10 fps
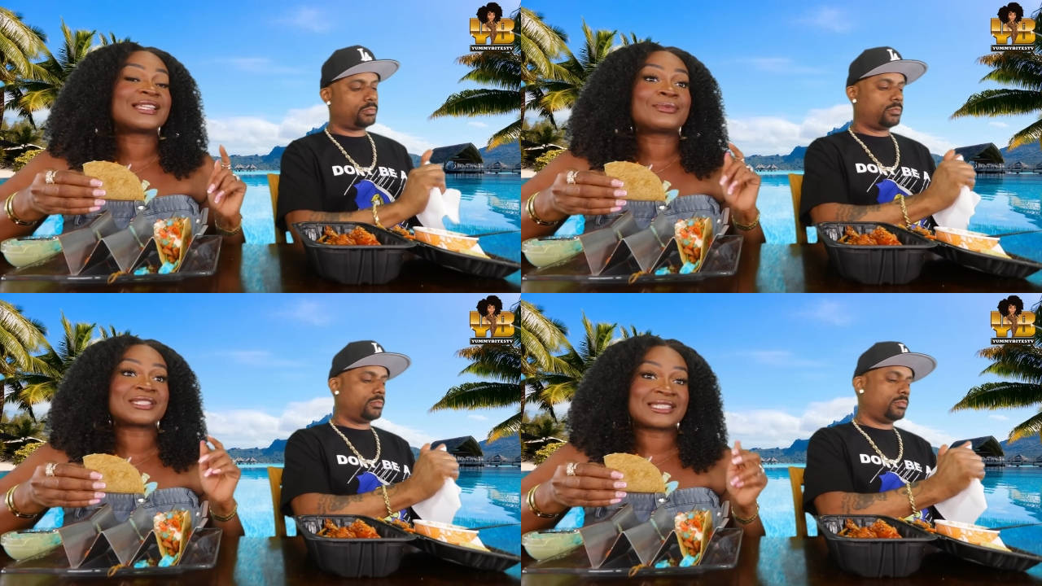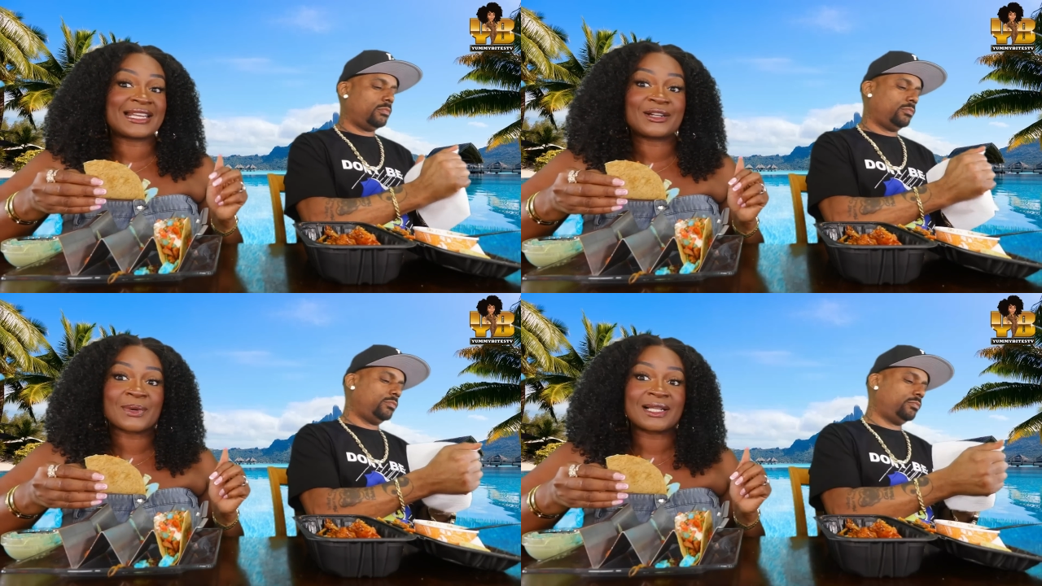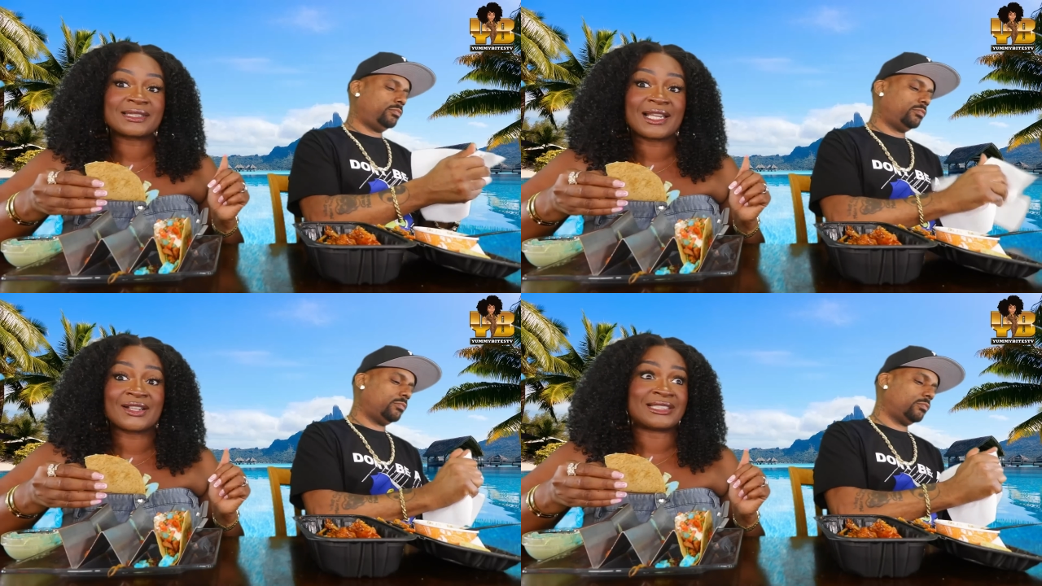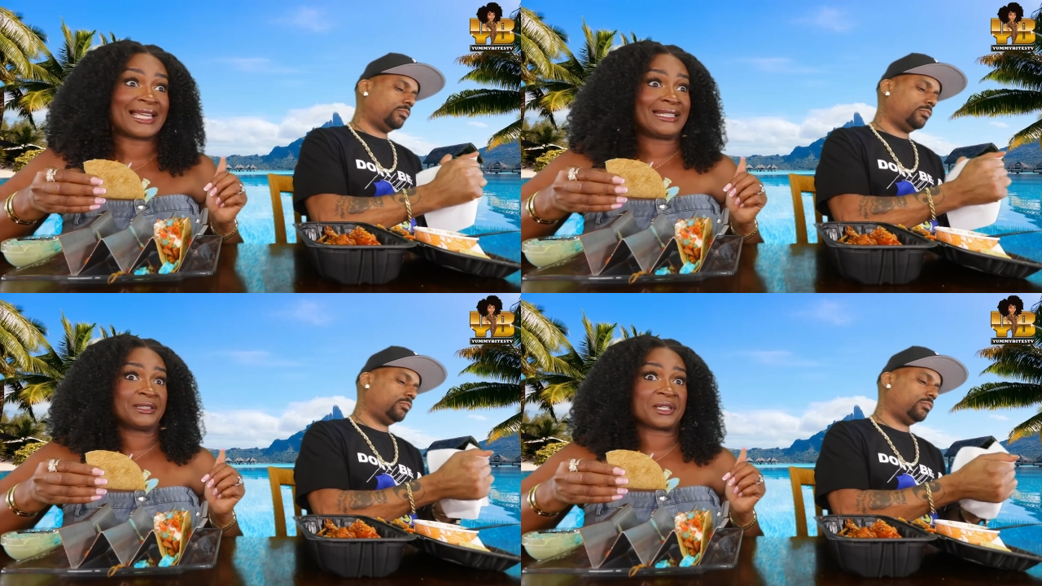Speaker 1: that was standing right there.
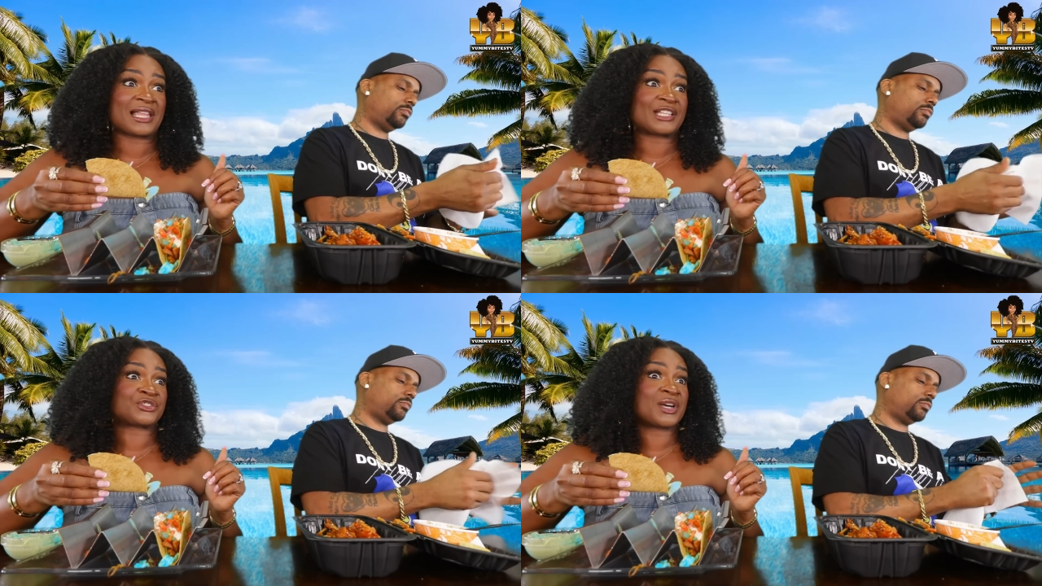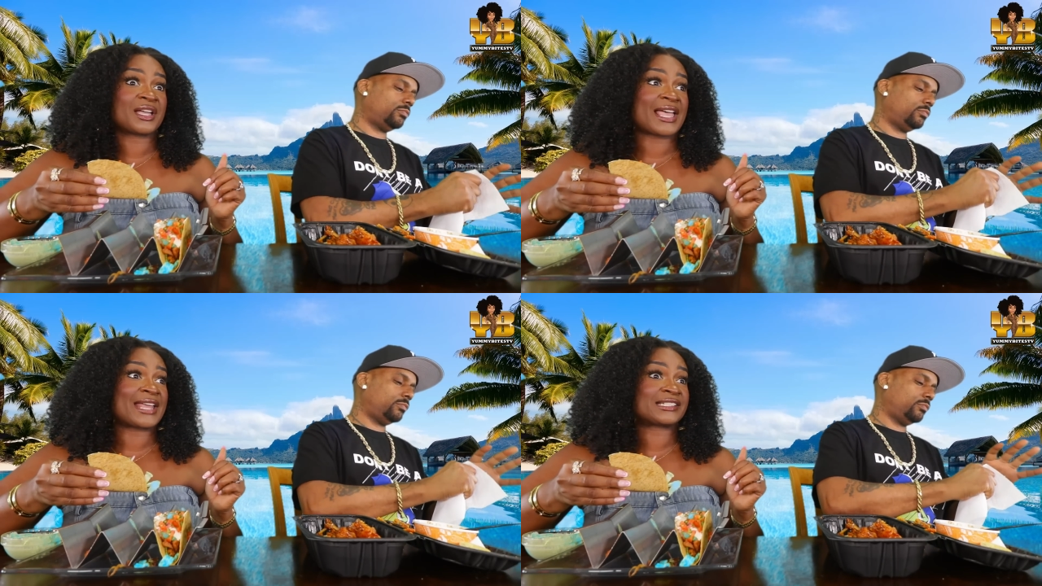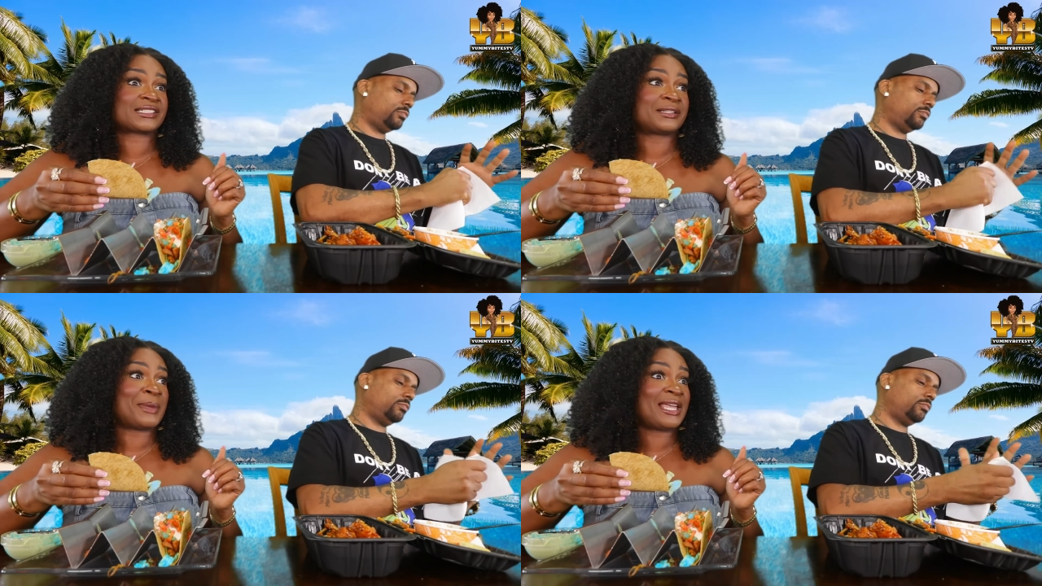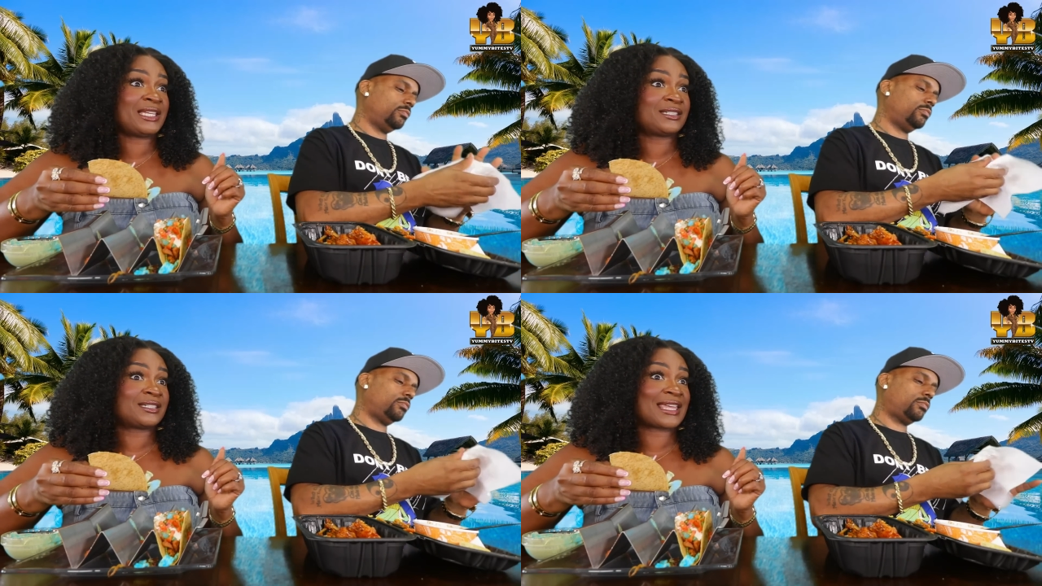They didn't look like drug addicts to
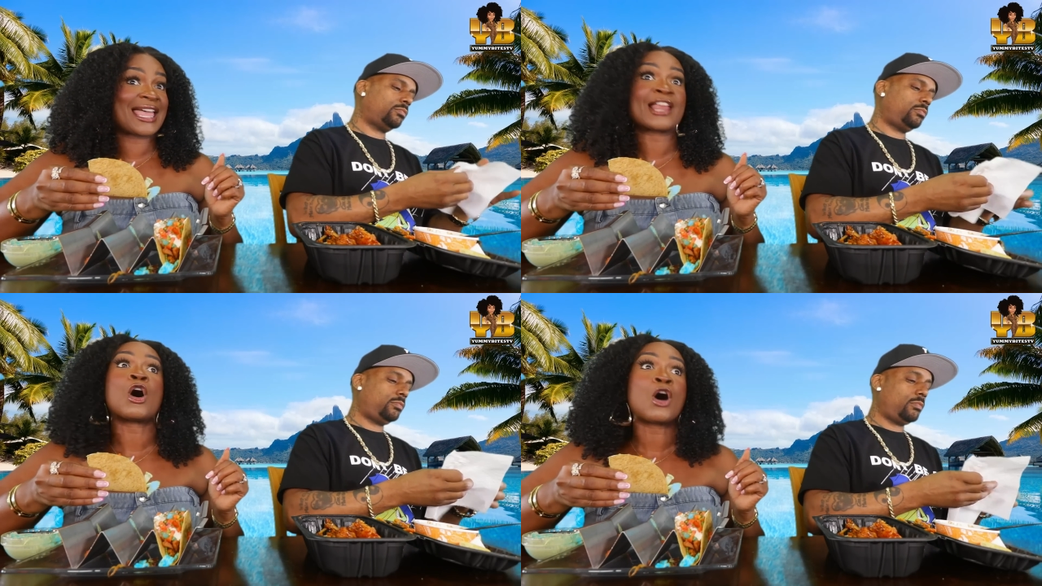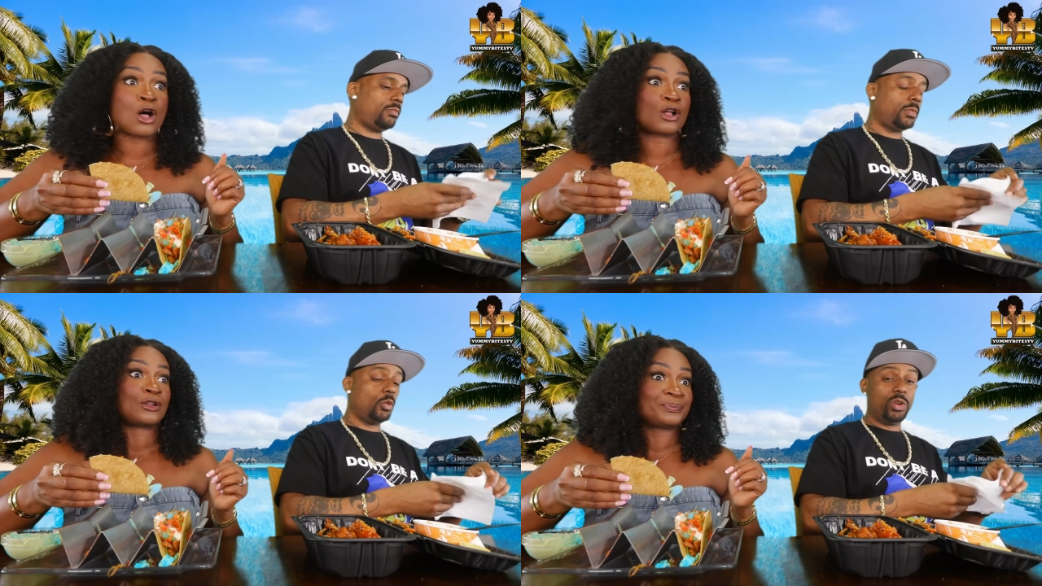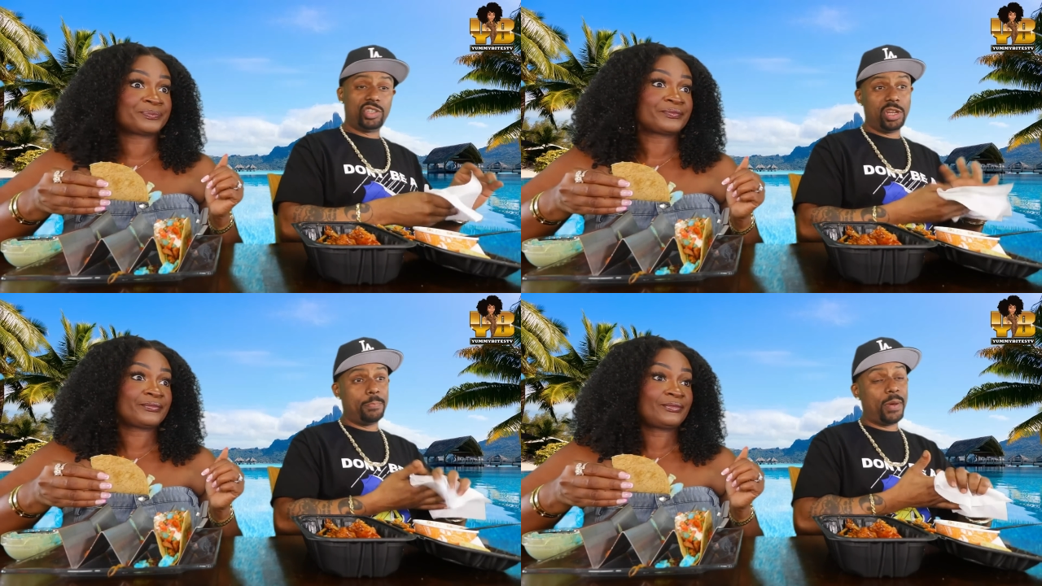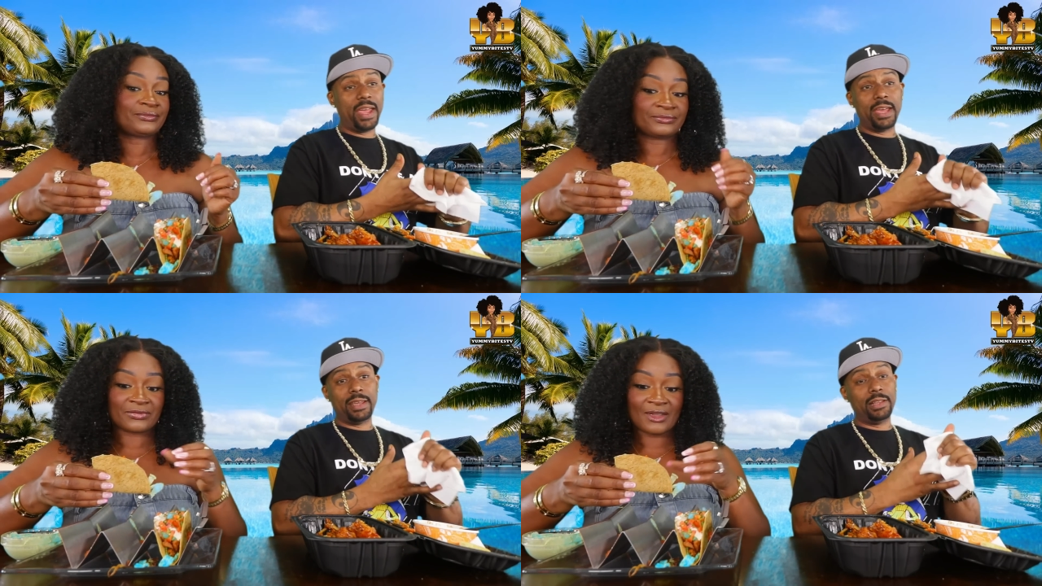me at all.
Speaker 2: When she
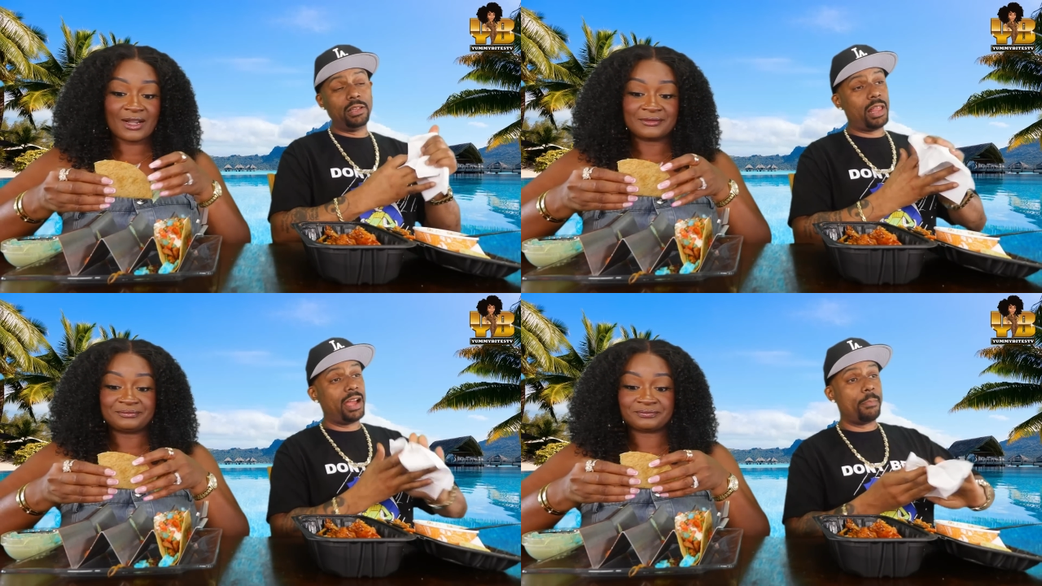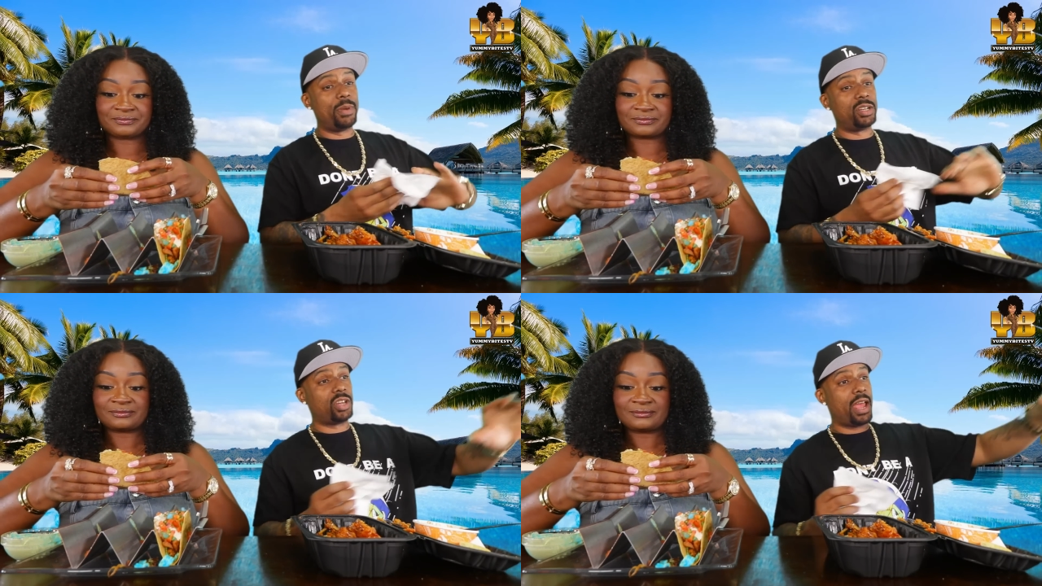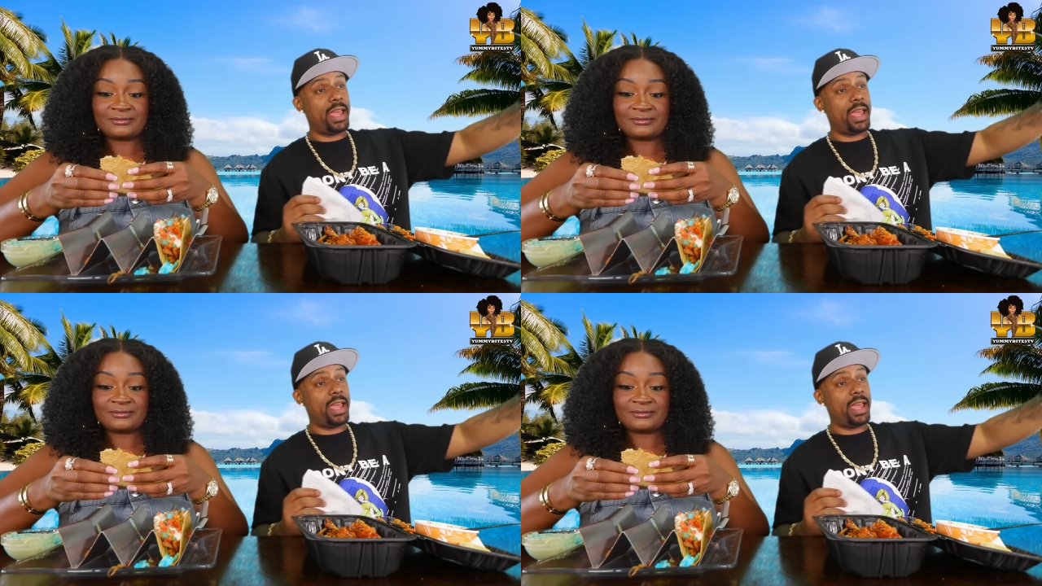panned, it looked like a bunch of